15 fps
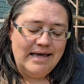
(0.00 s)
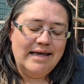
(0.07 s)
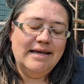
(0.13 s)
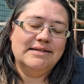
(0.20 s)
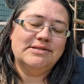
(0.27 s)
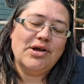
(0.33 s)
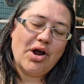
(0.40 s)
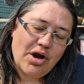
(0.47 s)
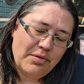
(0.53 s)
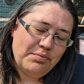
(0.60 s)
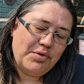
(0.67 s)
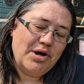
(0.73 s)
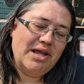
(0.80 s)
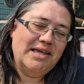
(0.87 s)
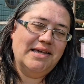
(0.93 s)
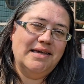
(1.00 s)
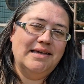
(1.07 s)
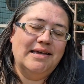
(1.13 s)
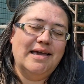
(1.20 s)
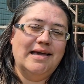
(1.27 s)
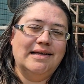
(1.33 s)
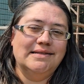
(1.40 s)
it's
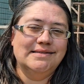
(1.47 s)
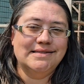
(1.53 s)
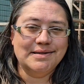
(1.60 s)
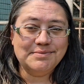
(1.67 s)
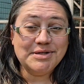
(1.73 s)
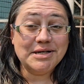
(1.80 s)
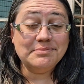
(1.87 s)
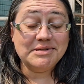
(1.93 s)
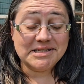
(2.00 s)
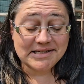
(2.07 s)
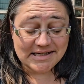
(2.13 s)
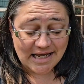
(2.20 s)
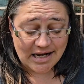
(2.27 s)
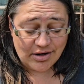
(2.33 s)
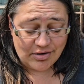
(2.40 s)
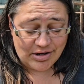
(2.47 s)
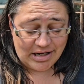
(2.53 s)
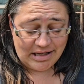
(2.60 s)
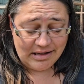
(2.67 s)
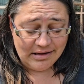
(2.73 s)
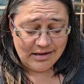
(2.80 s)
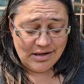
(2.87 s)
heartbreaking and sometimes
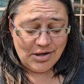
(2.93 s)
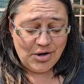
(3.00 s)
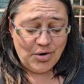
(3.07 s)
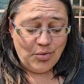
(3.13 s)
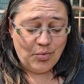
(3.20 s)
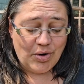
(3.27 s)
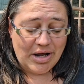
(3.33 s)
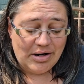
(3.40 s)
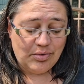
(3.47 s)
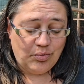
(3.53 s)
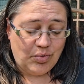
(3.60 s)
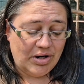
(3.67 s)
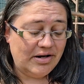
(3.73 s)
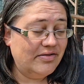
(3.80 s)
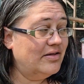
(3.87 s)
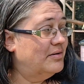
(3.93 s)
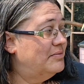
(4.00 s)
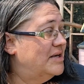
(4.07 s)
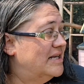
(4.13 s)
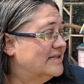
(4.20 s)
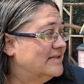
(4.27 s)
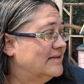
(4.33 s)
scary when one of them
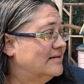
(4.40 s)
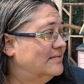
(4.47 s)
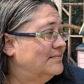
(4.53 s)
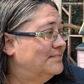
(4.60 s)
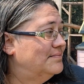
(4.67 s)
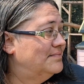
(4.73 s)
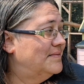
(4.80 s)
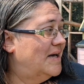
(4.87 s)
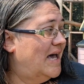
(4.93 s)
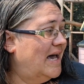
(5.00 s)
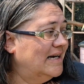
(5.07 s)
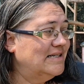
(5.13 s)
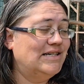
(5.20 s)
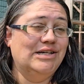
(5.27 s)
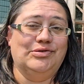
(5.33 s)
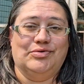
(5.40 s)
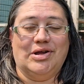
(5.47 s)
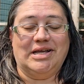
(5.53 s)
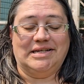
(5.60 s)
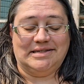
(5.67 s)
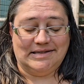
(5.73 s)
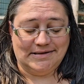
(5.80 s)
isn't acting
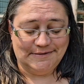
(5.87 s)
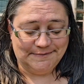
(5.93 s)
right.